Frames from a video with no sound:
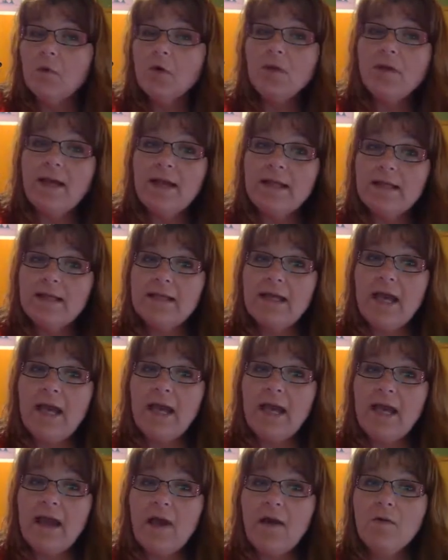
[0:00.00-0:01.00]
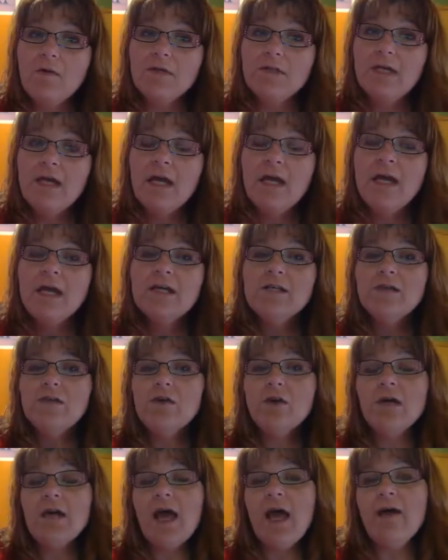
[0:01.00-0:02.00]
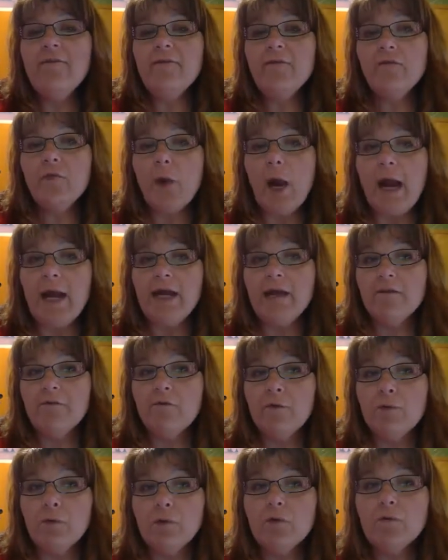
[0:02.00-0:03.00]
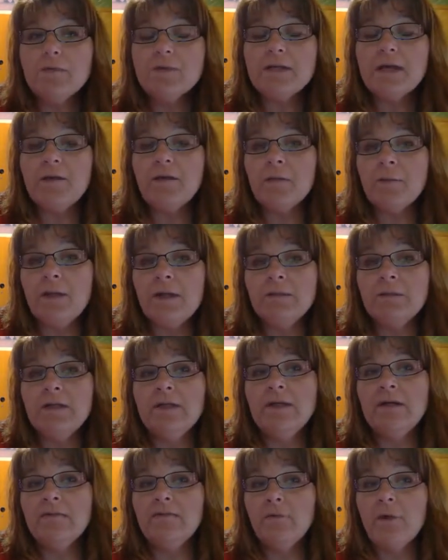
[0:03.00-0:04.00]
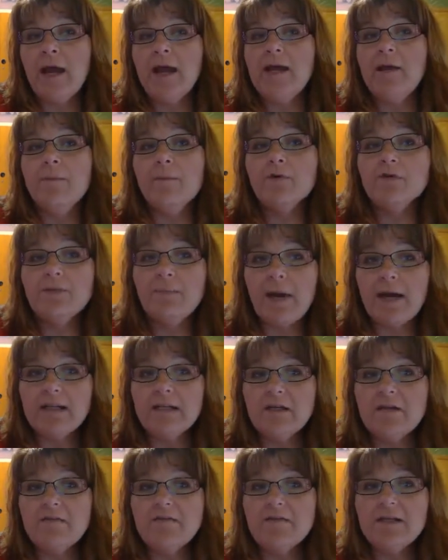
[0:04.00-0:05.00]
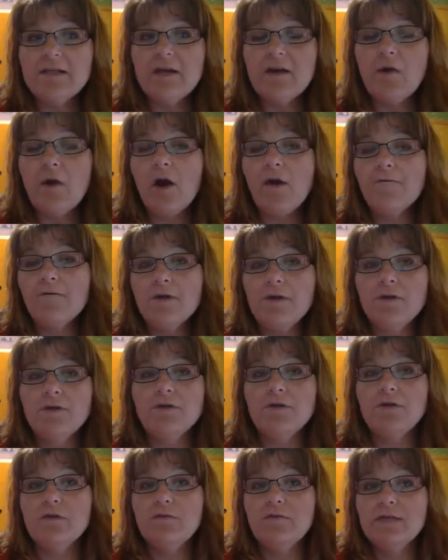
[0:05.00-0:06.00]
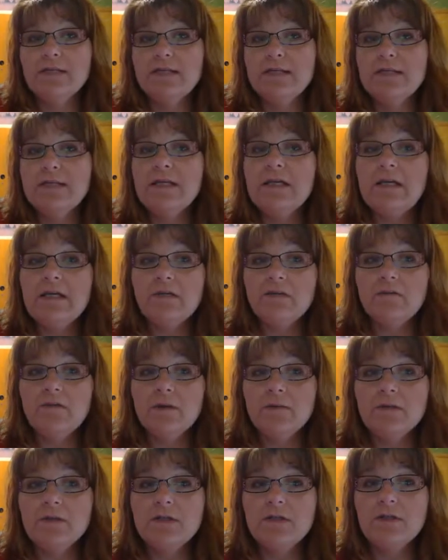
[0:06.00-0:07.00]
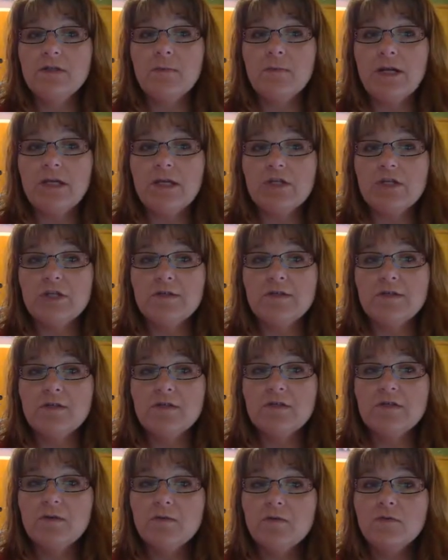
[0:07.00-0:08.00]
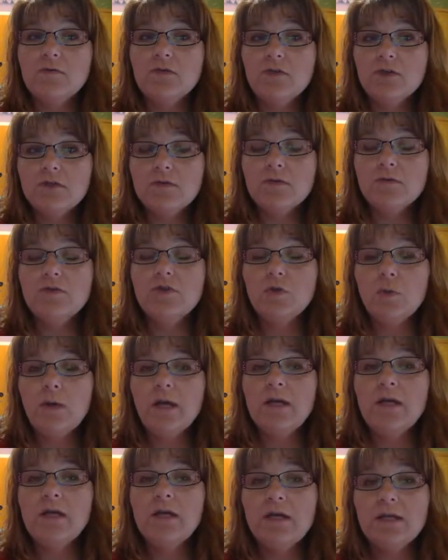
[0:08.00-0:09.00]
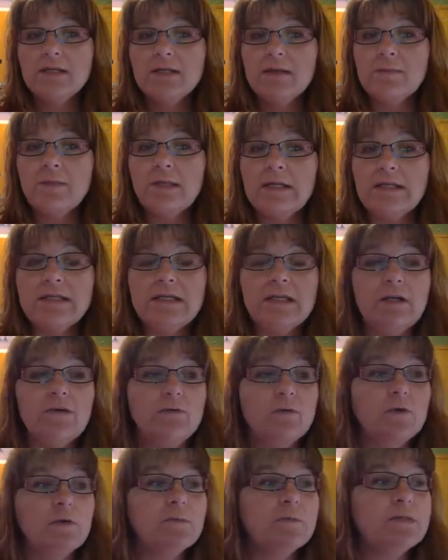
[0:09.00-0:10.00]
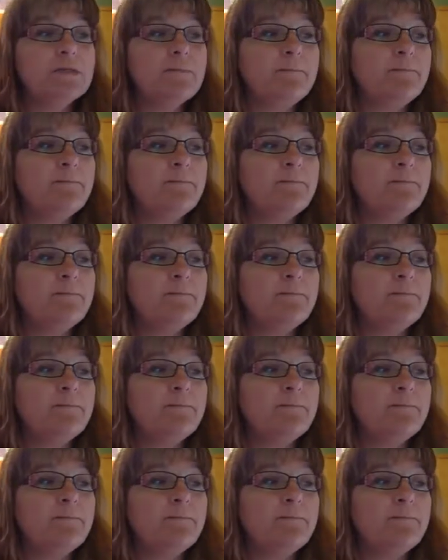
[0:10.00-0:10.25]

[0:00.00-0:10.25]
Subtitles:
likely to hang out. So you're going to have a variety of groups, and you'll be able to get a variety of perspectives and offer your services in each of those situations. So join some LinkedIn groups.